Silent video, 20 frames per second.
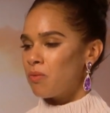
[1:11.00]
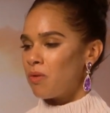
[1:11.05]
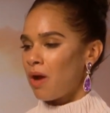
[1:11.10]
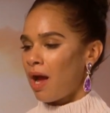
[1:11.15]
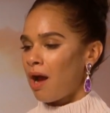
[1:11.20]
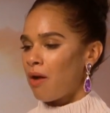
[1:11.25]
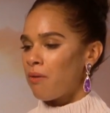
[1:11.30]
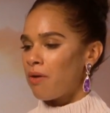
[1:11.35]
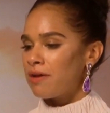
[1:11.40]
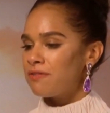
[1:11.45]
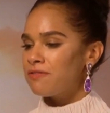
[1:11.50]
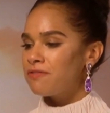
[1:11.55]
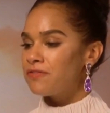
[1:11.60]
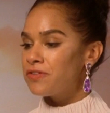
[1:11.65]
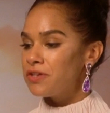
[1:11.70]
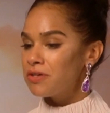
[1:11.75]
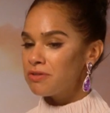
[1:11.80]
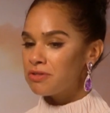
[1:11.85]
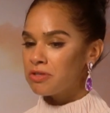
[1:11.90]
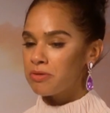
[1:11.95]
how I
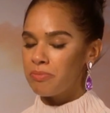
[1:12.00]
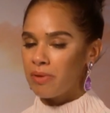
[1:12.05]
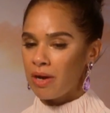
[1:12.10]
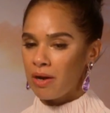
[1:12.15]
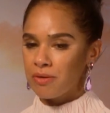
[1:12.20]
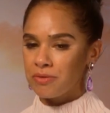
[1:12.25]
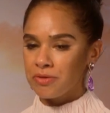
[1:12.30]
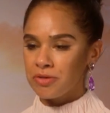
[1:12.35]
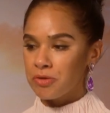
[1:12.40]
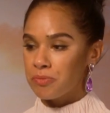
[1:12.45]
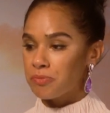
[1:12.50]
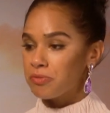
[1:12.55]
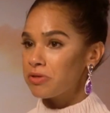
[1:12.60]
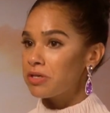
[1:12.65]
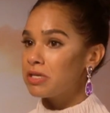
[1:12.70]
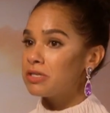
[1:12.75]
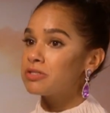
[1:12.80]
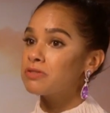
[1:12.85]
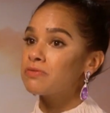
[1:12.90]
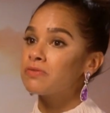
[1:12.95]
feel about,
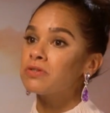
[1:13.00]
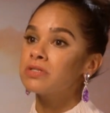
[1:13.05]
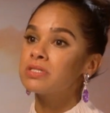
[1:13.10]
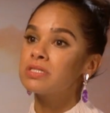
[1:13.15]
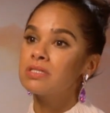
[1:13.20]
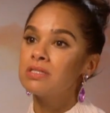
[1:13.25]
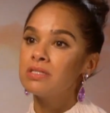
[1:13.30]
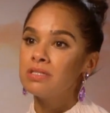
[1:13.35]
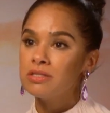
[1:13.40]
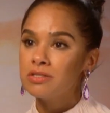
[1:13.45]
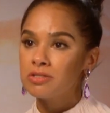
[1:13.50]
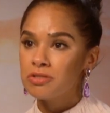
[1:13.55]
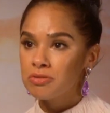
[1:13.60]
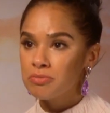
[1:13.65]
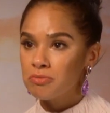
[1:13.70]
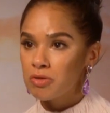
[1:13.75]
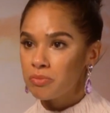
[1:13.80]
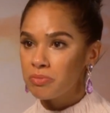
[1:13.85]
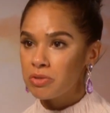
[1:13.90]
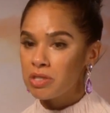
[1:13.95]
bringing diversity to
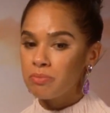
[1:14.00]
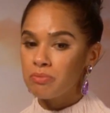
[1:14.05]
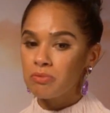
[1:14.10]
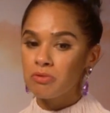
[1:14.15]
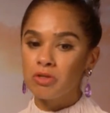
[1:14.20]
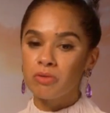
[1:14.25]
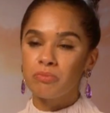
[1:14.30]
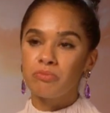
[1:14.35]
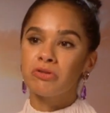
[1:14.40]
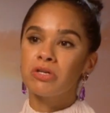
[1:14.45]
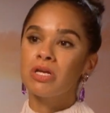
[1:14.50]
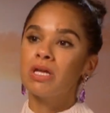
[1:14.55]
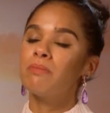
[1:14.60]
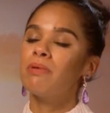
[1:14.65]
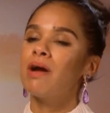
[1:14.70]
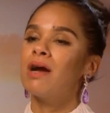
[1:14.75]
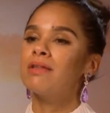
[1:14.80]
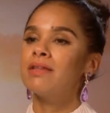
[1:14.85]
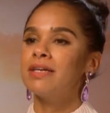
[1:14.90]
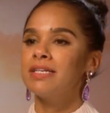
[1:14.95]
more people or bringing
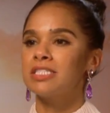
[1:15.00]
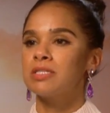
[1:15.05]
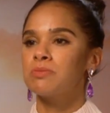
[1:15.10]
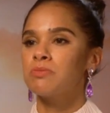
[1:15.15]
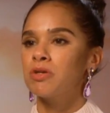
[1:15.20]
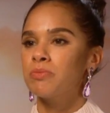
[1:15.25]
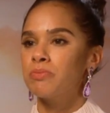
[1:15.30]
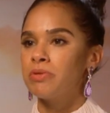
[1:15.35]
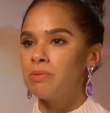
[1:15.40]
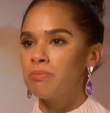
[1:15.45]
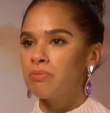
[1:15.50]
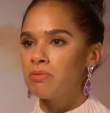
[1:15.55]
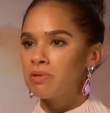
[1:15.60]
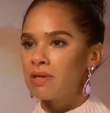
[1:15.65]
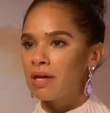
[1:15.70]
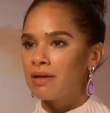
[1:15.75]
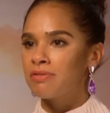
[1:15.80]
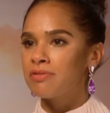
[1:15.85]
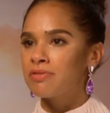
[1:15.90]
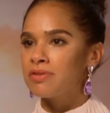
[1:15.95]
ballet to more people.
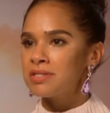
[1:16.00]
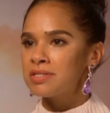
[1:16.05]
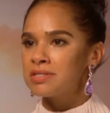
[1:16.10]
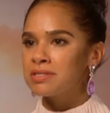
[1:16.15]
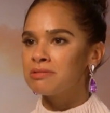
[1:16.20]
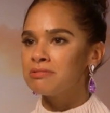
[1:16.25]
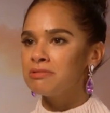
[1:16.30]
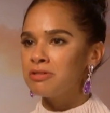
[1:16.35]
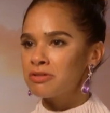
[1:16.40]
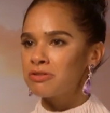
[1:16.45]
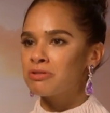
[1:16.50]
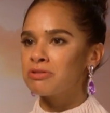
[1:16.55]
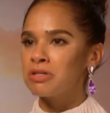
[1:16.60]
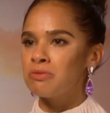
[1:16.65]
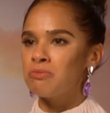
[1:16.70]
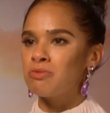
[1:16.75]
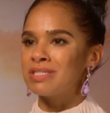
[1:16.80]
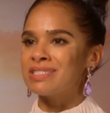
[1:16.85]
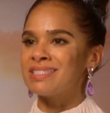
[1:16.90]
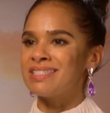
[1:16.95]
Like, this literally
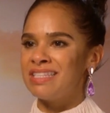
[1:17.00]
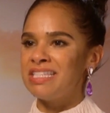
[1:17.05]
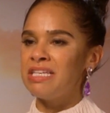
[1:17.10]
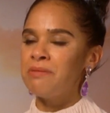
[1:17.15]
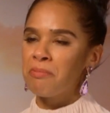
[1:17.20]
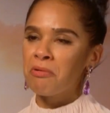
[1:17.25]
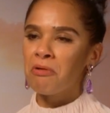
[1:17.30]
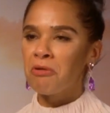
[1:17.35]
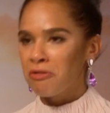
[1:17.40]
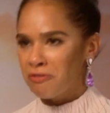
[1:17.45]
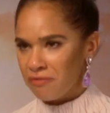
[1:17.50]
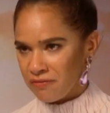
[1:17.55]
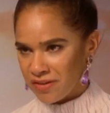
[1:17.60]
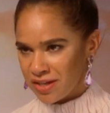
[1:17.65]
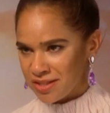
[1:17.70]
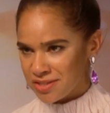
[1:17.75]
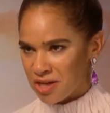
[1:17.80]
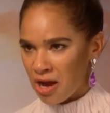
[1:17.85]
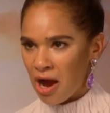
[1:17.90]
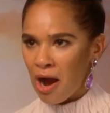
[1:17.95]
was the
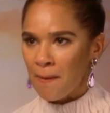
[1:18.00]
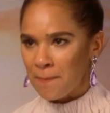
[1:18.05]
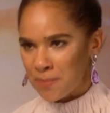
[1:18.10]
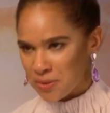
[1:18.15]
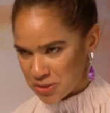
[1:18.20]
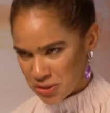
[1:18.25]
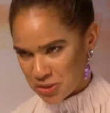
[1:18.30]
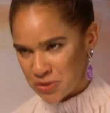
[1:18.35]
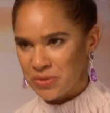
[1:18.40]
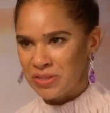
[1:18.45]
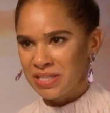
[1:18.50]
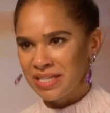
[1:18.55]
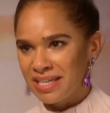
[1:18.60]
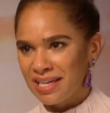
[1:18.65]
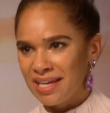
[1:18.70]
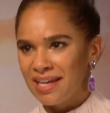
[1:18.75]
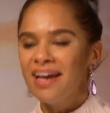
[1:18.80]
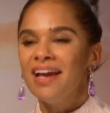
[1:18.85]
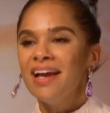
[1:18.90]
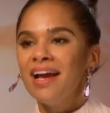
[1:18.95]
perfect
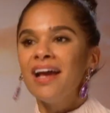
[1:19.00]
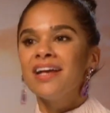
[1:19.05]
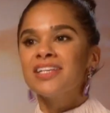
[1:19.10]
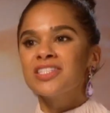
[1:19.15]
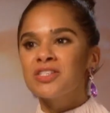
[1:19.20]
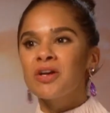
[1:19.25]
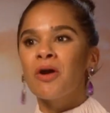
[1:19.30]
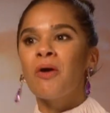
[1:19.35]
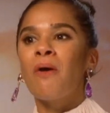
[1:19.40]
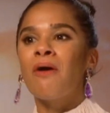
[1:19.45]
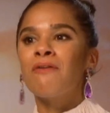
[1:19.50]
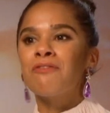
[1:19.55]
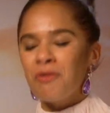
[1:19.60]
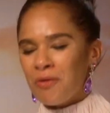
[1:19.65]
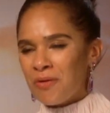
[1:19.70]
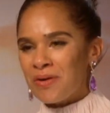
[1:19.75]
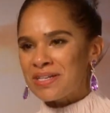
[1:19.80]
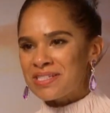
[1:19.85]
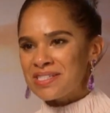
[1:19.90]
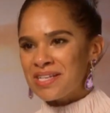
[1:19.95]
opportunity. So, of
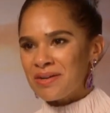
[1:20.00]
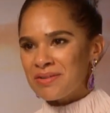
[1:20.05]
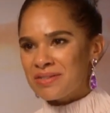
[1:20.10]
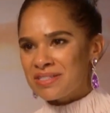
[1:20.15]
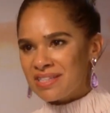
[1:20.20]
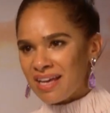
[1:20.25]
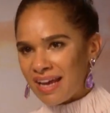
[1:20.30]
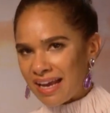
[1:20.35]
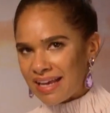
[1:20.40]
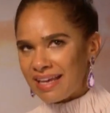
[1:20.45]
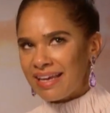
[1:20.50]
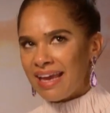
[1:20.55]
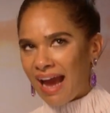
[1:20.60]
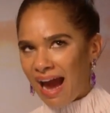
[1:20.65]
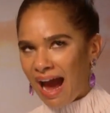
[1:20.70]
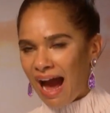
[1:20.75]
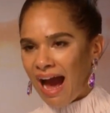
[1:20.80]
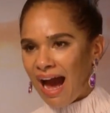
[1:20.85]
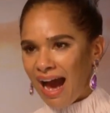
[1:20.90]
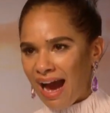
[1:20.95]
course, I was like,
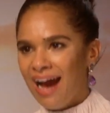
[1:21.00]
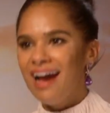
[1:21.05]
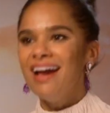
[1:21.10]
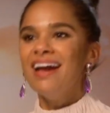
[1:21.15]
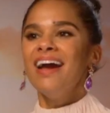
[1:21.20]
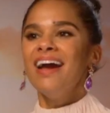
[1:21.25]
yeah.